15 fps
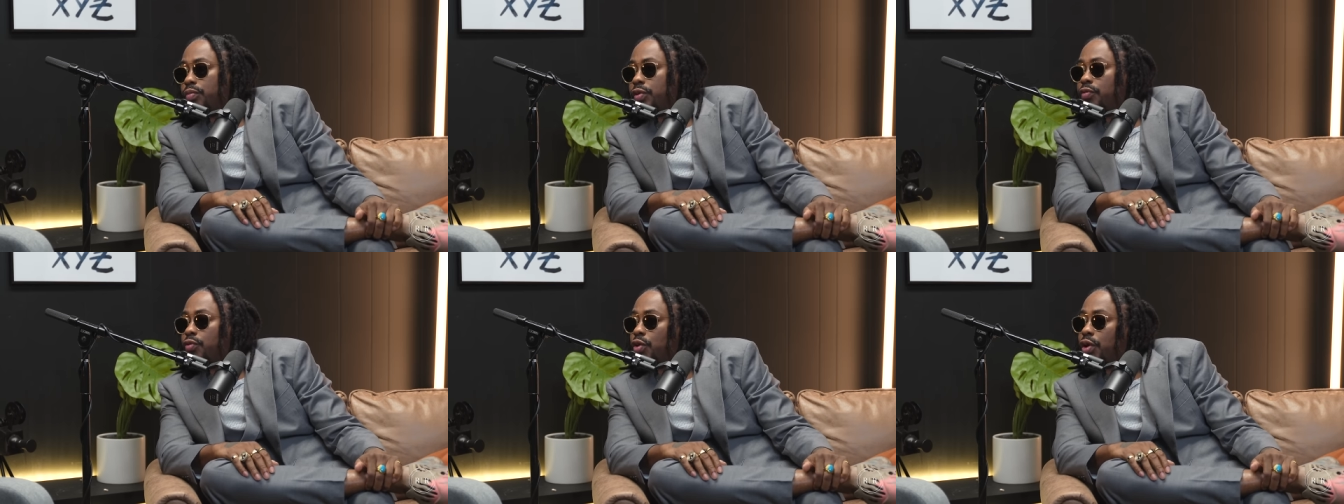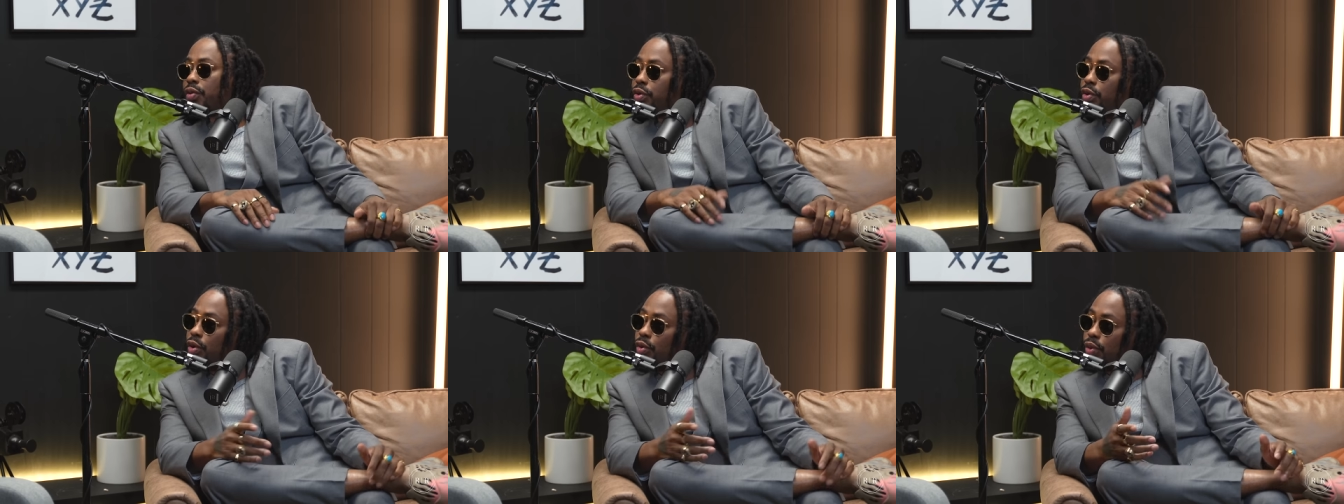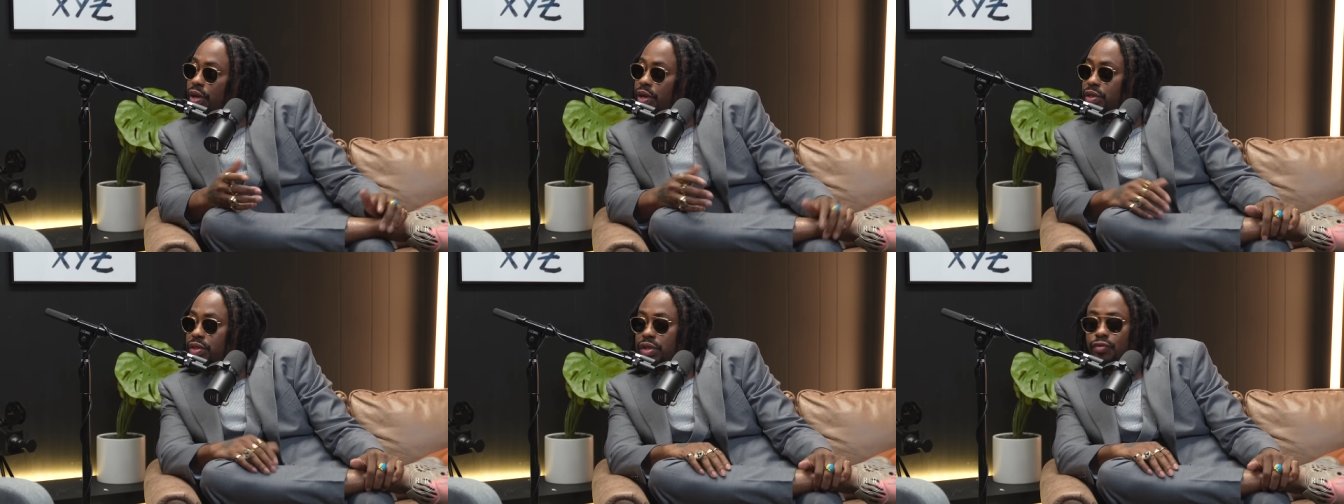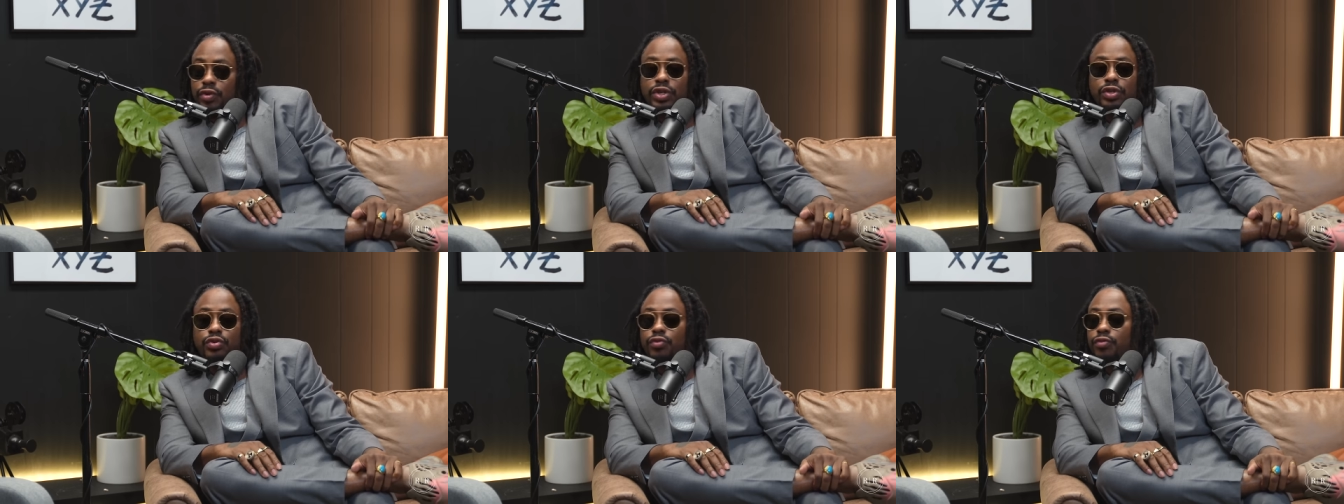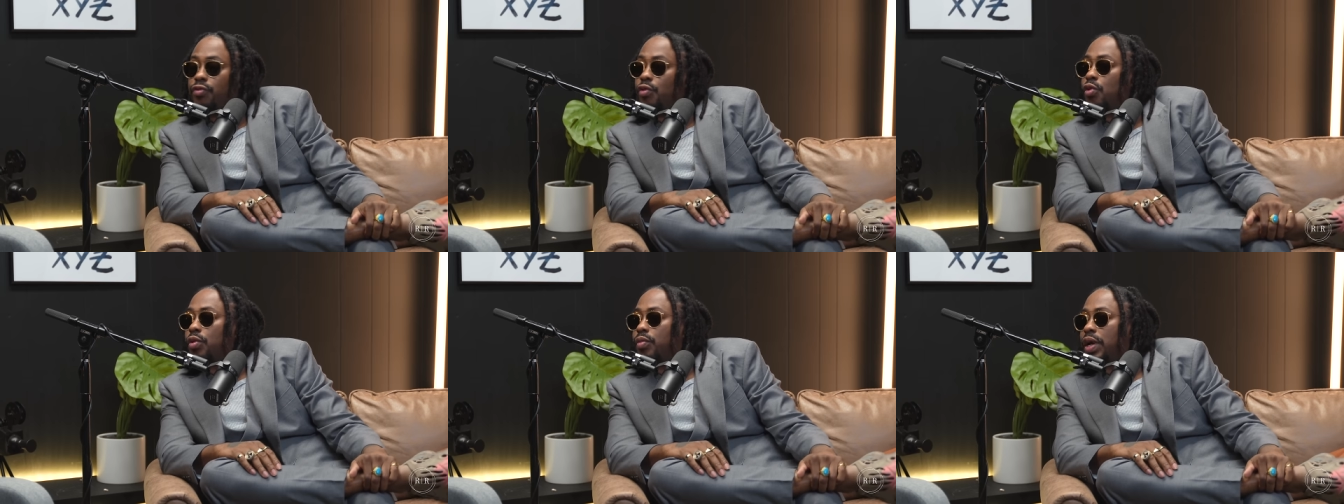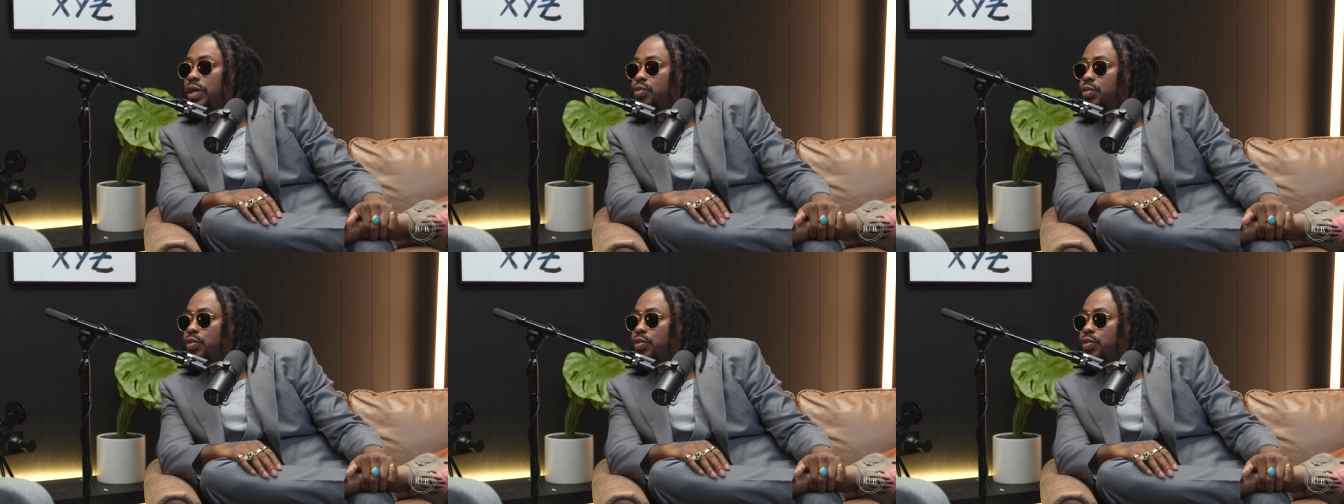Before, you know, in its original form. That's